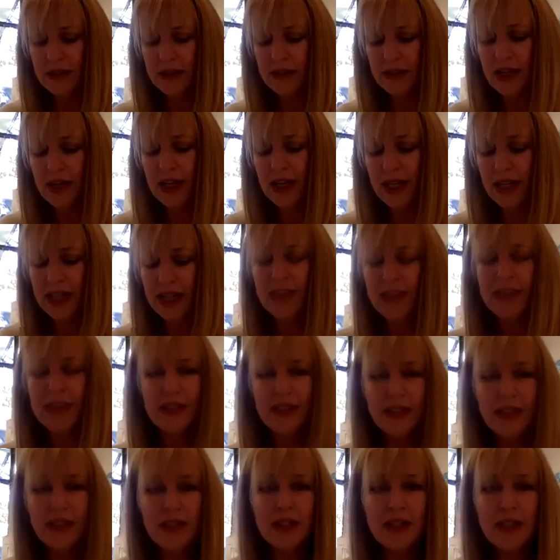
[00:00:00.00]
I get
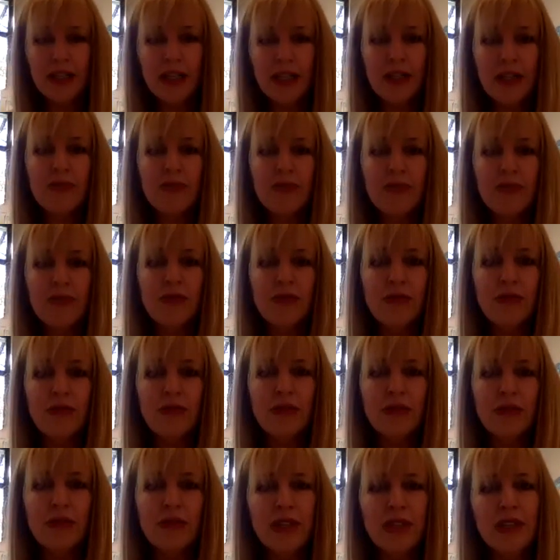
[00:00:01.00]
that it really
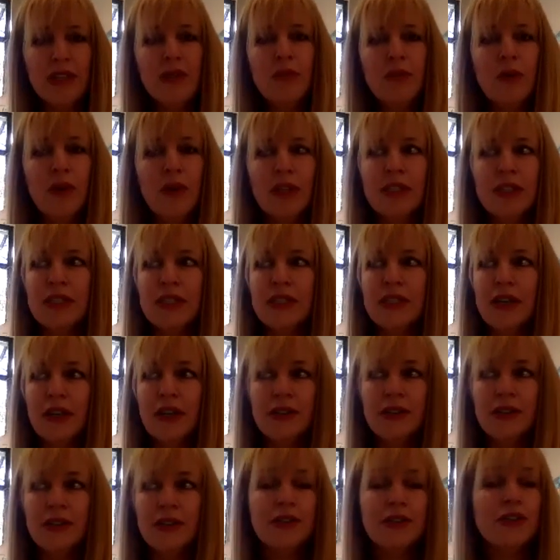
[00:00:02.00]
wants
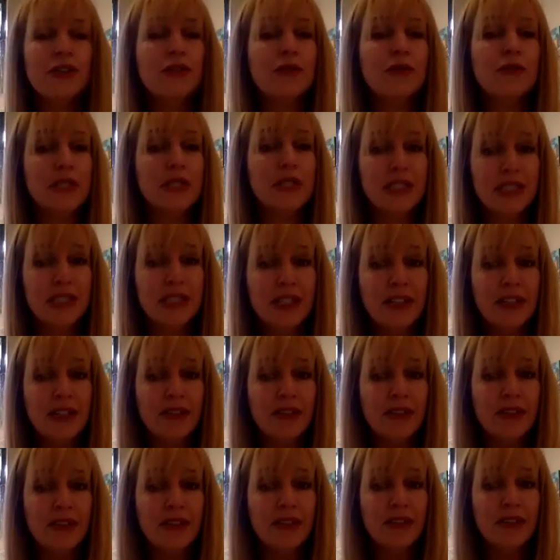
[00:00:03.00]
us to
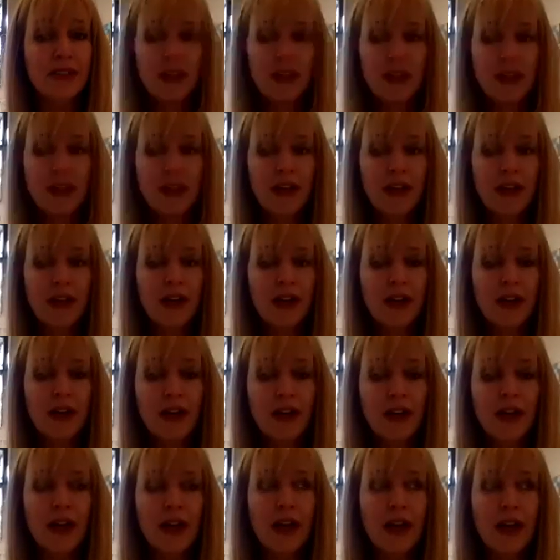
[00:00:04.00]
receive
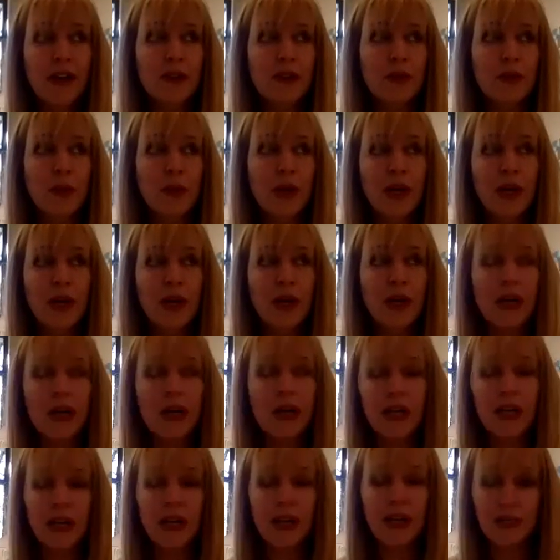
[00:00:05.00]
as well
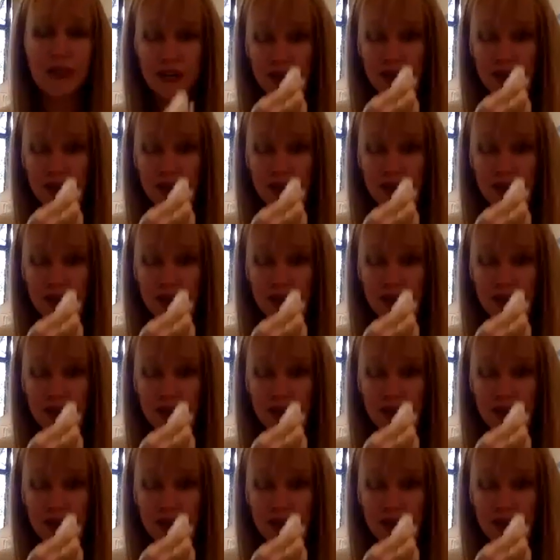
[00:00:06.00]
as to